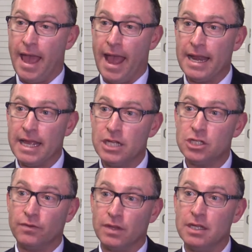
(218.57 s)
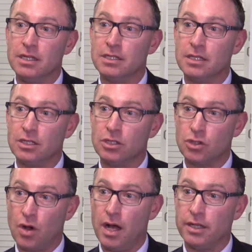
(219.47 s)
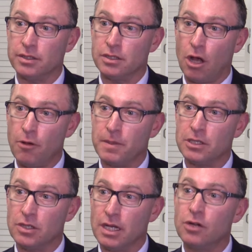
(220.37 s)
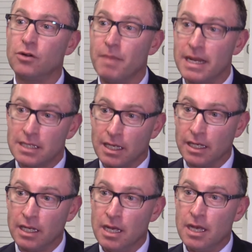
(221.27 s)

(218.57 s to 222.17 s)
And each of these trials is hoping to incrementally